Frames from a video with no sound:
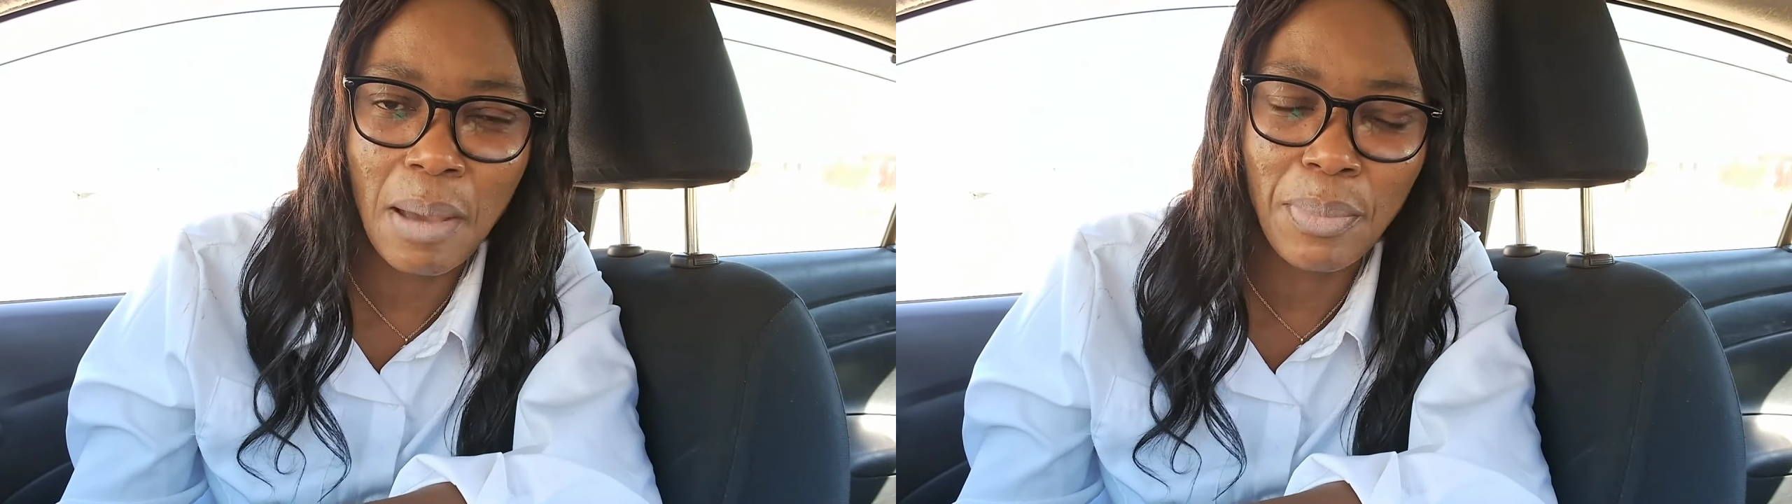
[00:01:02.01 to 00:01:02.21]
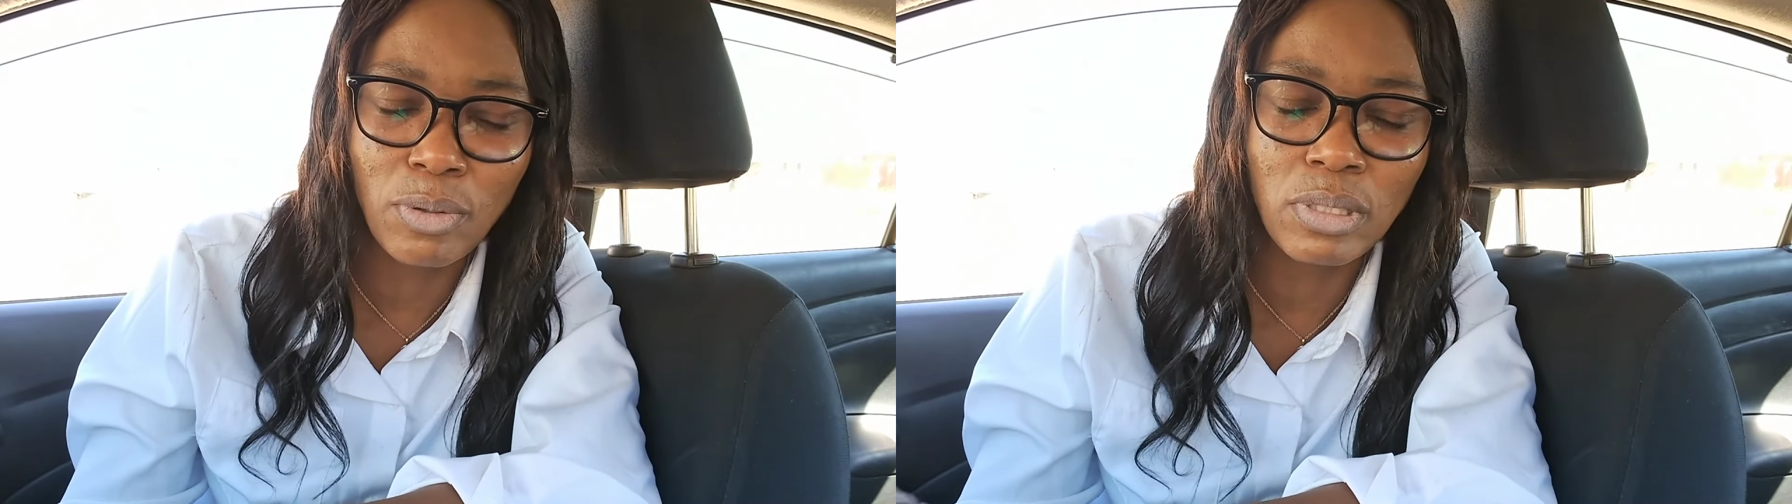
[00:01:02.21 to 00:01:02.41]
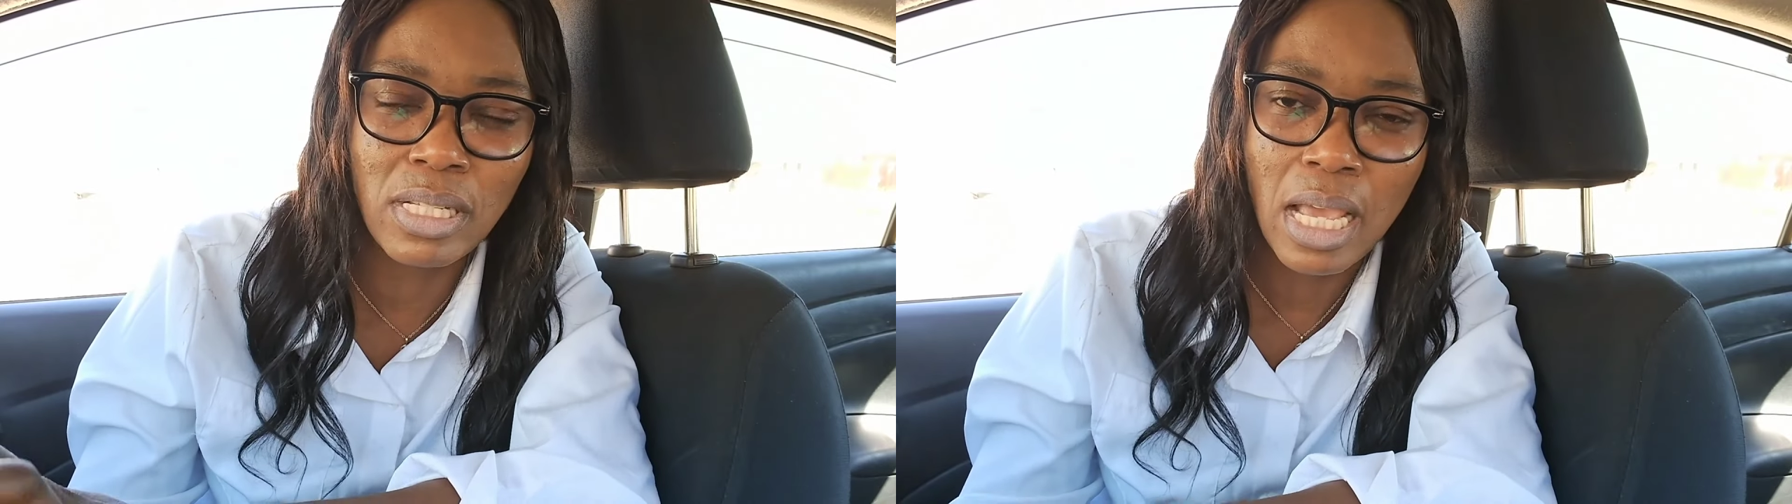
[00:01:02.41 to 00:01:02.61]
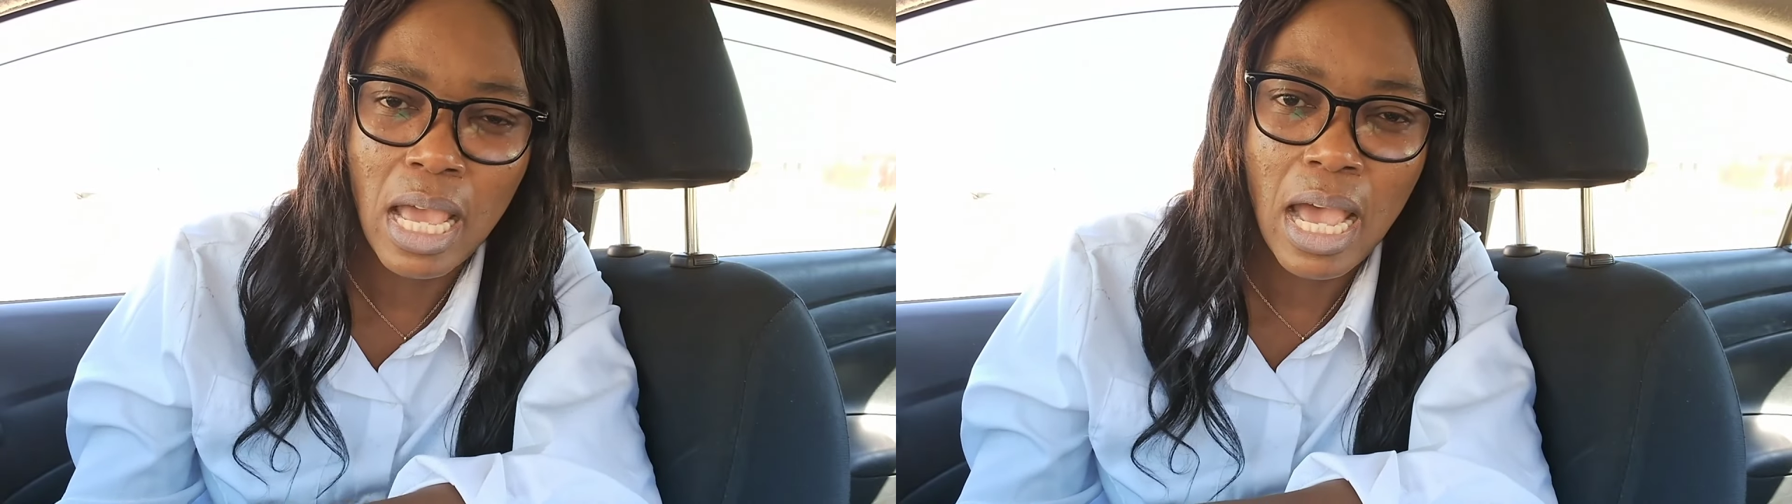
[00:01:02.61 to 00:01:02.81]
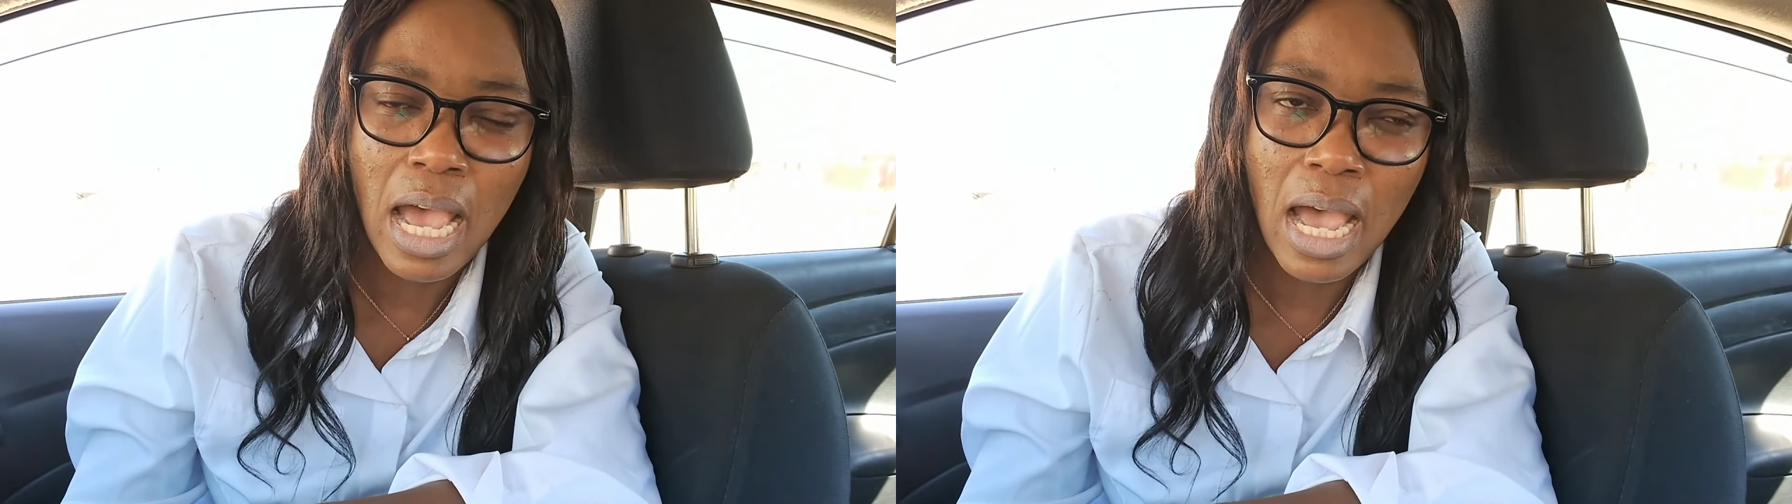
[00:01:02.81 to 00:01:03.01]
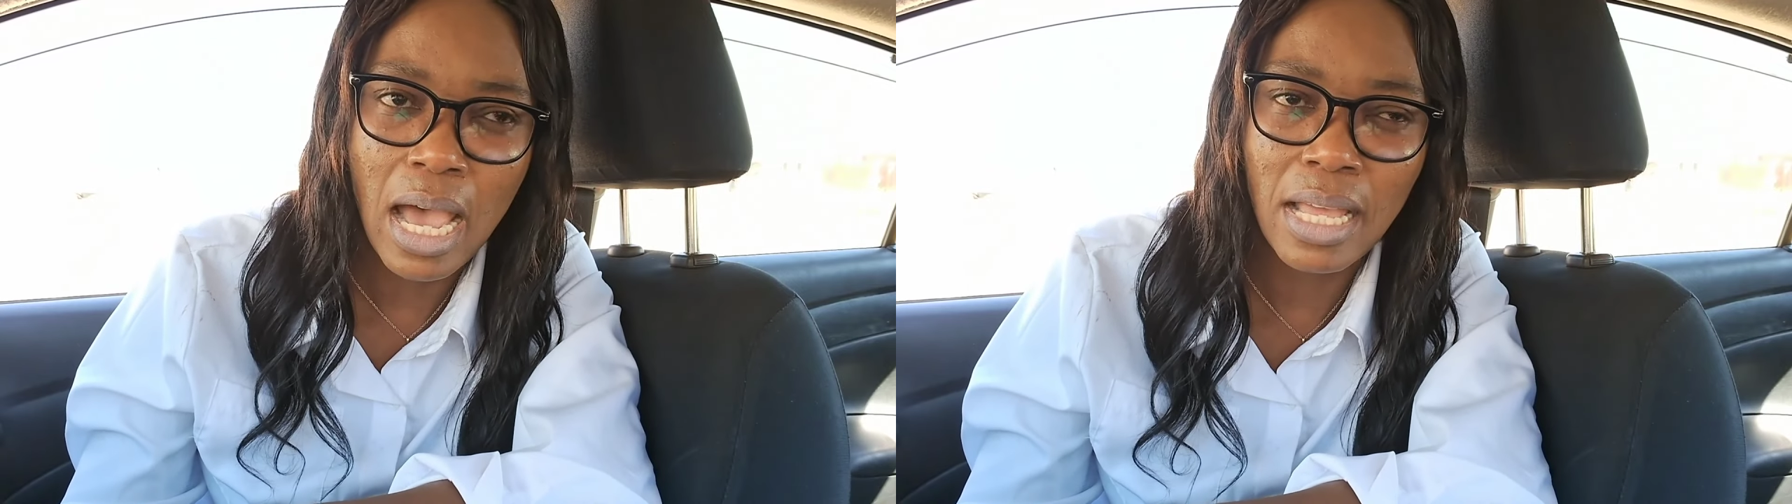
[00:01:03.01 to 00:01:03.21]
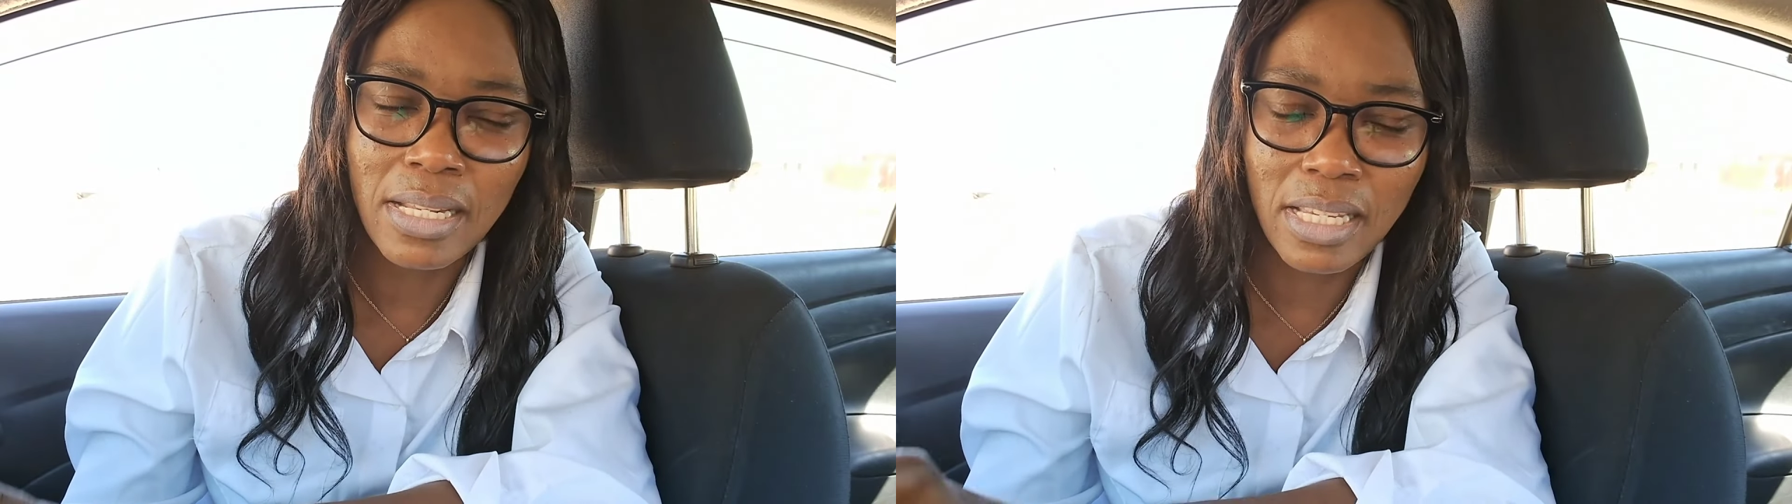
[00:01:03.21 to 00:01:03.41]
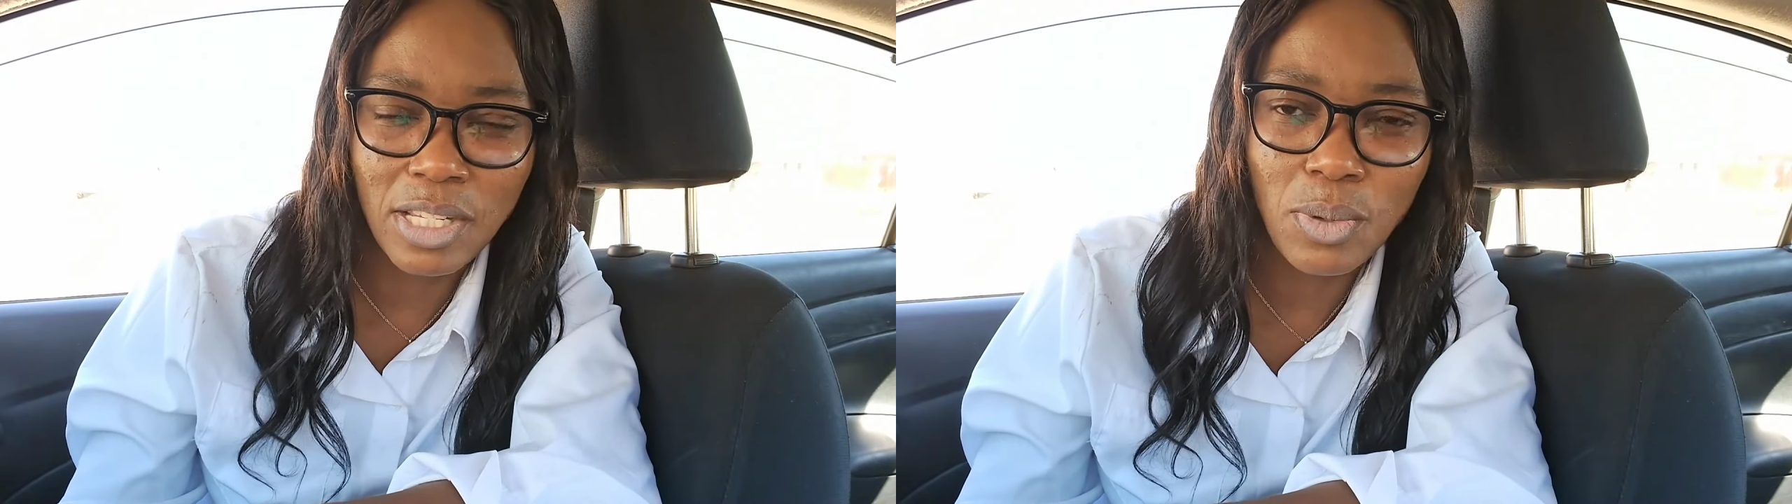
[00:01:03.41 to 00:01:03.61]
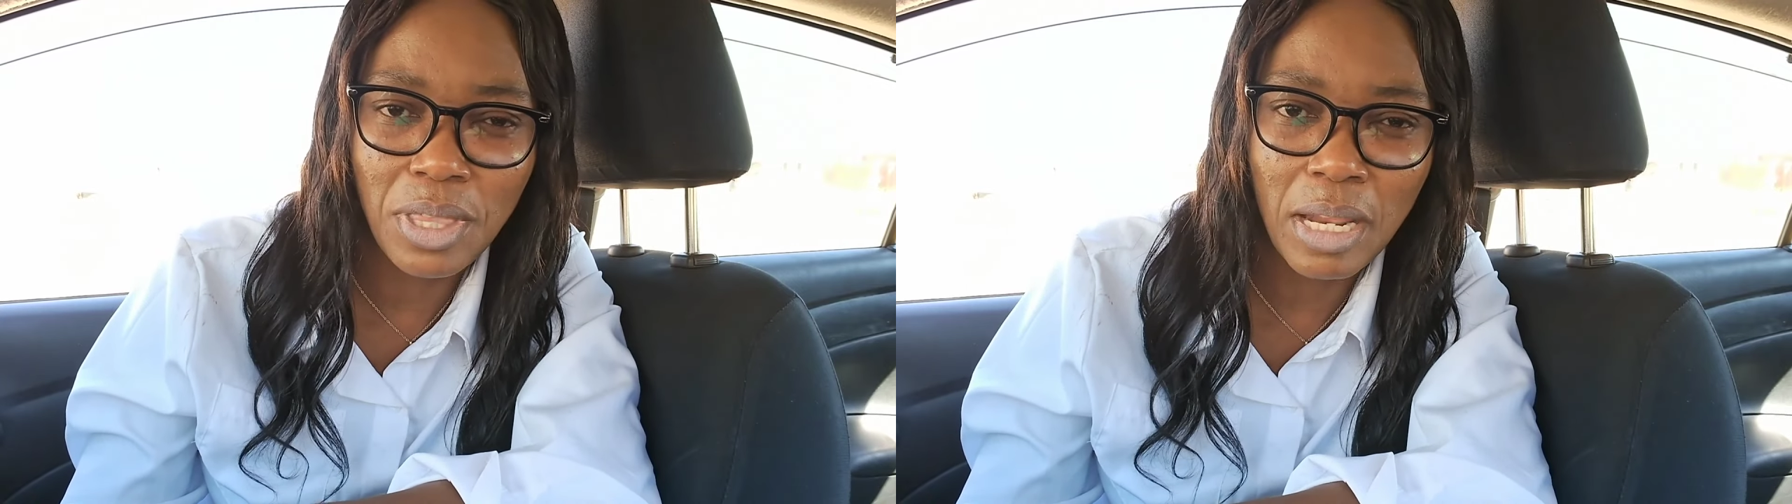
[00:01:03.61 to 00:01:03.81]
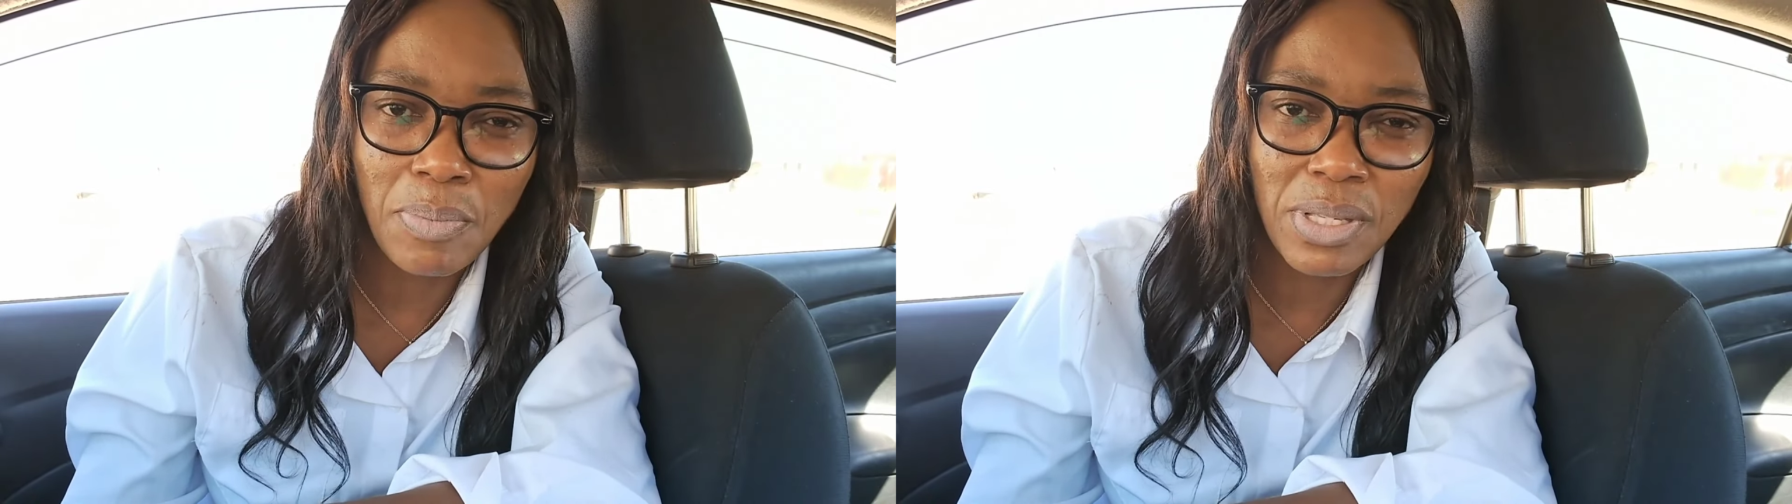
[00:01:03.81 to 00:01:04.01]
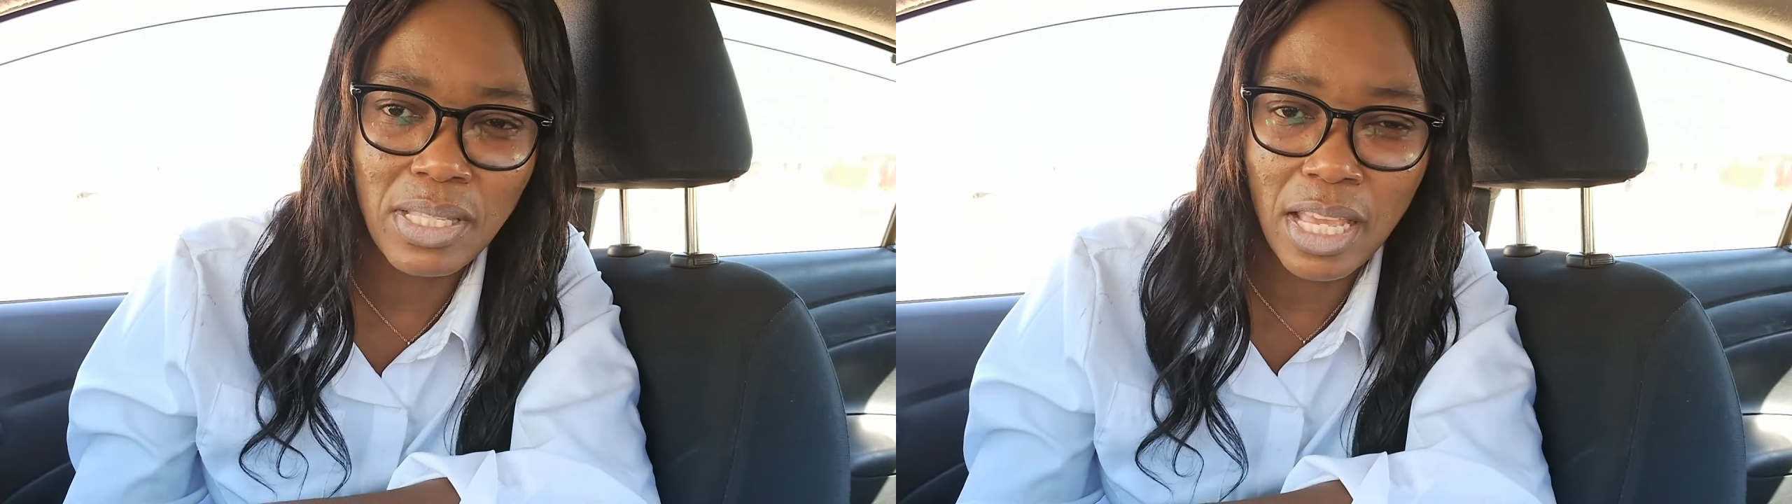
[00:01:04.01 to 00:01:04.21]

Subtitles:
about dental therapists.